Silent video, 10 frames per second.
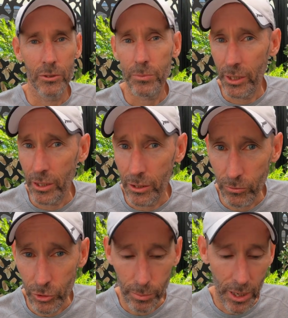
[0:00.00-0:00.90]
Speaking
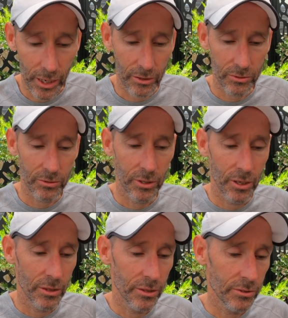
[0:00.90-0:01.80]
of New Balance,
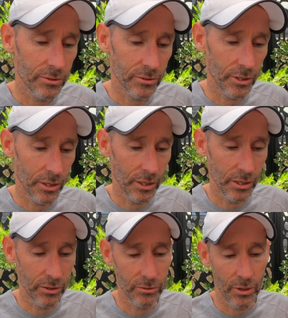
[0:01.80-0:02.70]
this
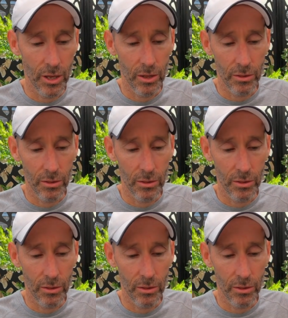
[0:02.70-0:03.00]
is